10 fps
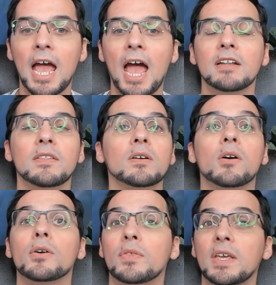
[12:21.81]
And there
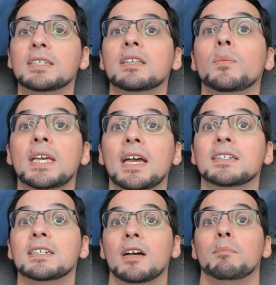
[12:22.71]
are things that we get
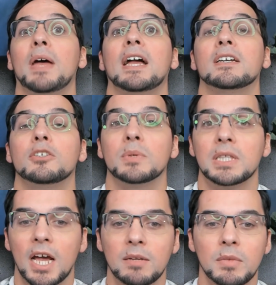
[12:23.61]
to come back into
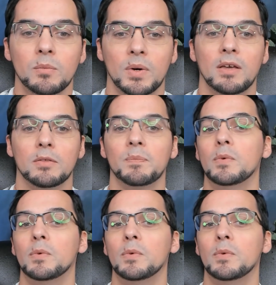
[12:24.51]
alignment with.